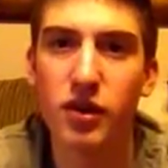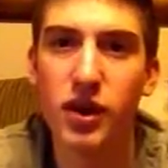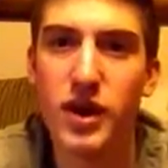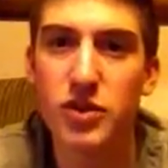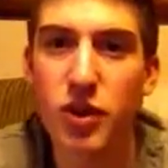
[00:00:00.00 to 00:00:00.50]

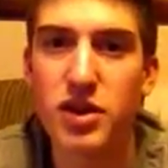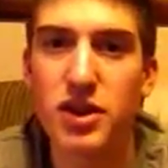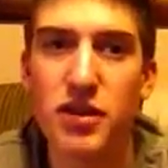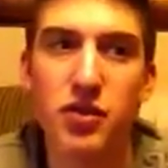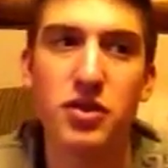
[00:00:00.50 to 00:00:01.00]
It's
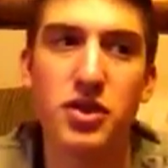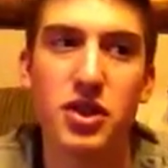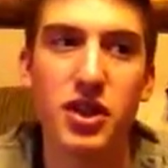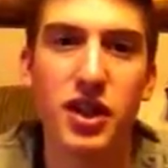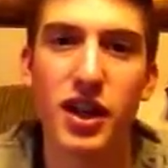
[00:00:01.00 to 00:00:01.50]
Resident Evil, so
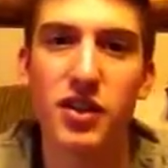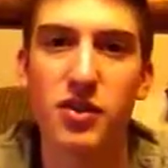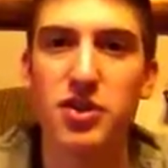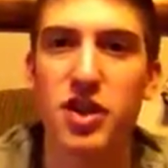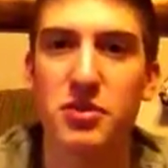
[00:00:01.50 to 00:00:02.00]
you're going to get
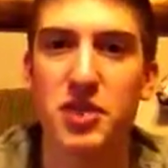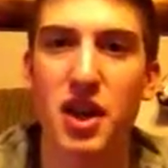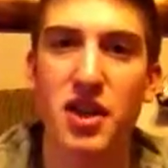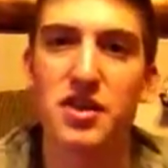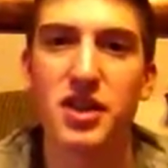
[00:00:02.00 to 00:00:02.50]
those jump
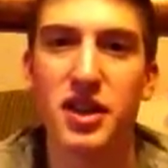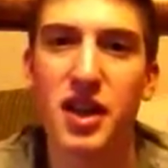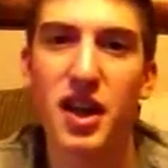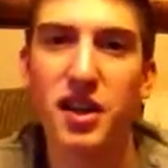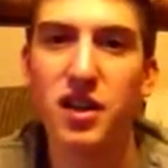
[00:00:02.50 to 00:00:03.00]
scares. You're going to
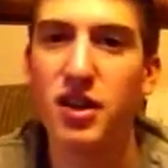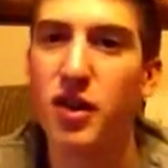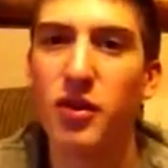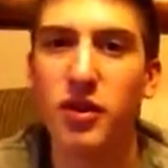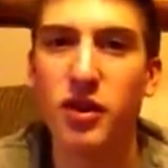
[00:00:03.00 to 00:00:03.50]
get,
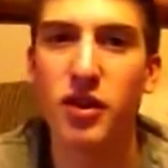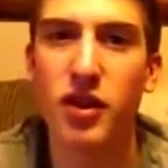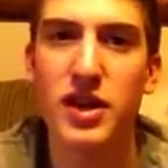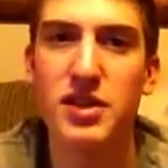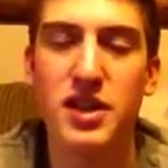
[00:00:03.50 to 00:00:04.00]

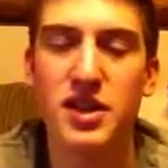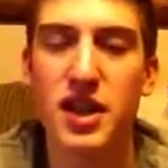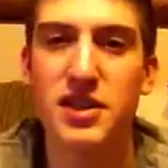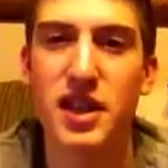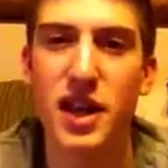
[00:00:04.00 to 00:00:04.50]
crazy
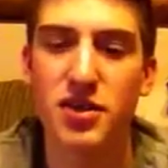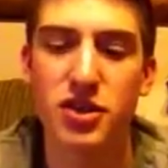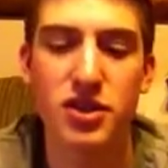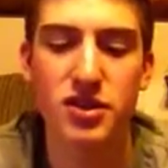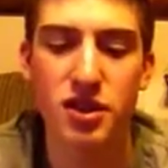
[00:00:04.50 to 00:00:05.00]
intense action
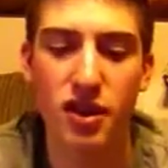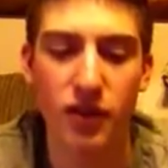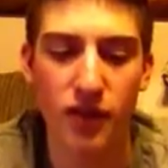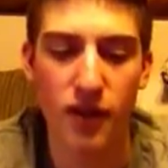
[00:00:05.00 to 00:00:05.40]
and stuff.